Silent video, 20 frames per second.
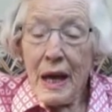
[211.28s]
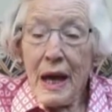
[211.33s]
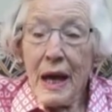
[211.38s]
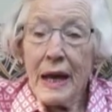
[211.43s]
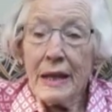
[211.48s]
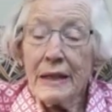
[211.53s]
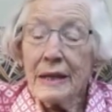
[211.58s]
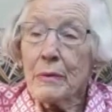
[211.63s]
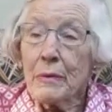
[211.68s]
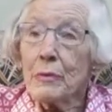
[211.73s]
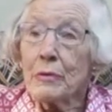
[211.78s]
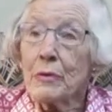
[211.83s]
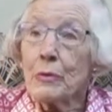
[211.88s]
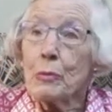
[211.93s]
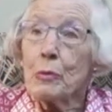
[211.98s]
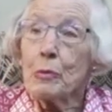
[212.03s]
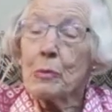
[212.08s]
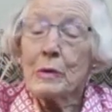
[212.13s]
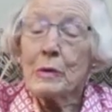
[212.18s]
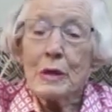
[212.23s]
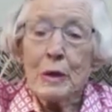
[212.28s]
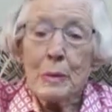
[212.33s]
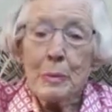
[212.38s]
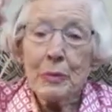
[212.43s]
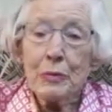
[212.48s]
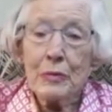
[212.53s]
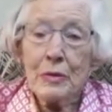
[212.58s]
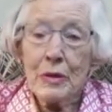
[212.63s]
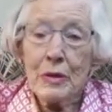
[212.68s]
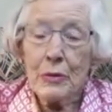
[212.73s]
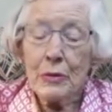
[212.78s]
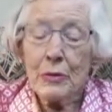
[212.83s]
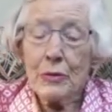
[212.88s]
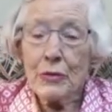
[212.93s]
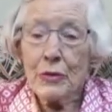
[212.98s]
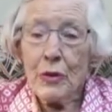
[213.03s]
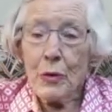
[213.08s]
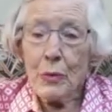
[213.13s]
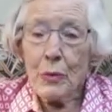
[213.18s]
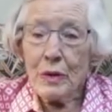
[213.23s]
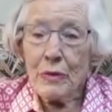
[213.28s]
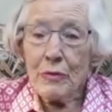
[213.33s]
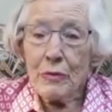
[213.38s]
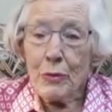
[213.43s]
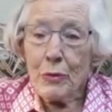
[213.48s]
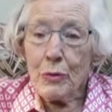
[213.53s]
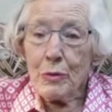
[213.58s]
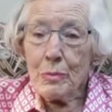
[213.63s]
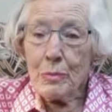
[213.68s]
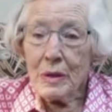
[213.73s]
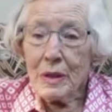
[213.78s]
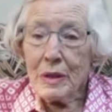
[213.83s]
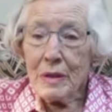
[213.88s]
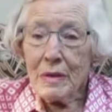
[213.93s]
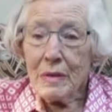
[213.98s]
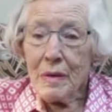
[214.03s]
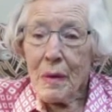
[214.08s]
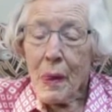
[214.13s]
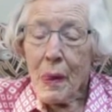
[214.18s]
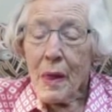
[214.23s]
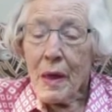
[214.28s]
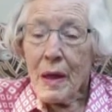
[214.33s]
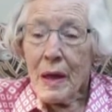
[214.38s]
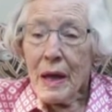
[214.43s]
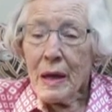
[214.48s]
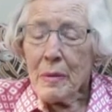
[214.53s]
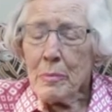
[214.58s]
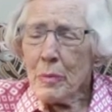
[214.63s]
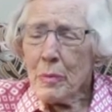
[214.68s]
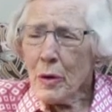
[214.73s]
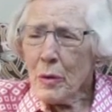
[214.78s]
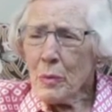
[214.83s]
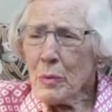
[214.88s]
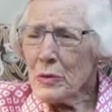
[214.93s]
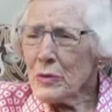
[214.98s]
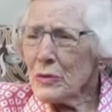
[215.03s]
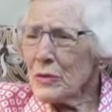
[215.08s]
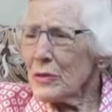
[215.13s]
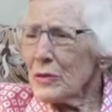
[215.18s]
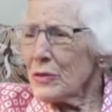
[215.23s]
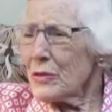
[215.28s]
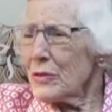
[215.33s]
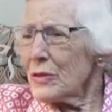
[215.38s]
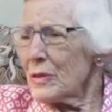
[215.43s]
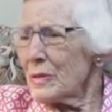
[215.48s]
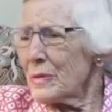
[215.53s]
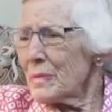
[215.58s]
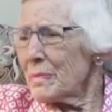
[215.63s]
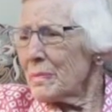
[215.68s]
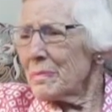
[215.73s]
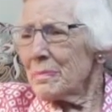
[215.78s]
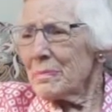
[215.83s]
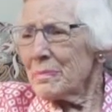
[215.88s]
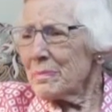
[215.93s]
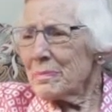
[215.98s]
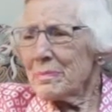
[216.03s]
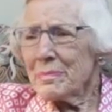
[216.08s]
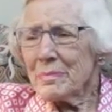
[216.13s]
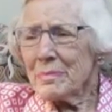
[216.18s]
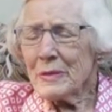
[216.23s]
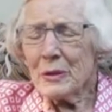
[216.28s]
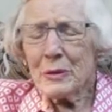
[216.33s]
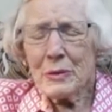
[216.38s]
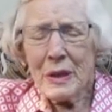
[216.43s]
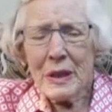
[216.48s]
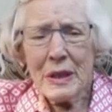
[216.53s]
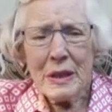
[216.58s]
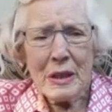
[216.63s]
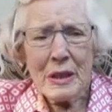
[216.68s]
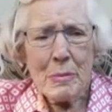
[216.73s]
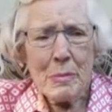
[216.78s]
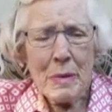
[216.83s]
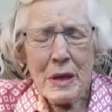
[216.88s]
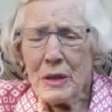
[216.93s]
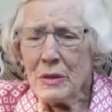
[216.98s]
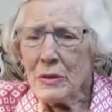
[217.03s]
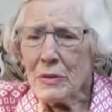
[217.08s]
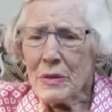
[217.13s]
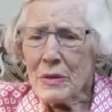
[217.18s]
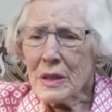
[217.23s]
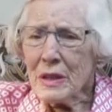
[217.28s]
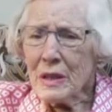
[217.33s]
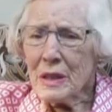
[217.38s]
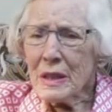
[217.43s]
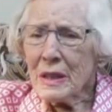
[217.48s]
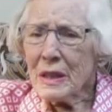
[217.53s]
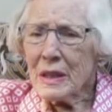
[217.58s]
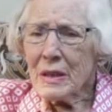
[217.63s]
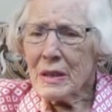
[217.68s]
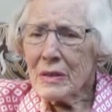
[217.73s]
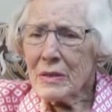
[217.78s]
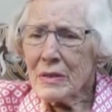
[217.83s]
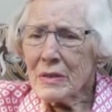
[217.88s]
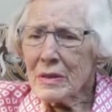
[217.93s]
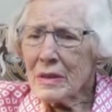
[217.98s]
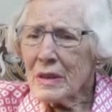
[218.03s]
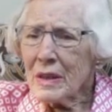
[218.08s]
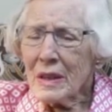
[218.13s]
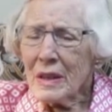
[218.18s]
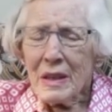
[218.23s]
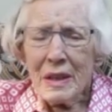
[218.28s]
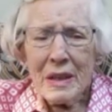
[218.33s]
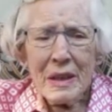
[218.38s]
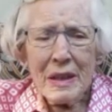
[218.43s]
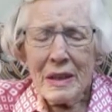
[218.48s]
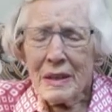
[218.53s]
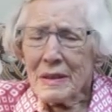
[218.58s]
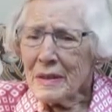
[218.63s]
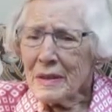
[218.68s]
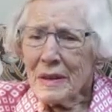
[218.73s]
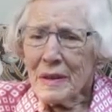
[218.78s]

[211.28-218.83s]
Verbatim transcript: and there was a woman upstairs sewing for me." And Bo was just a lieutenant commander then, I guess. And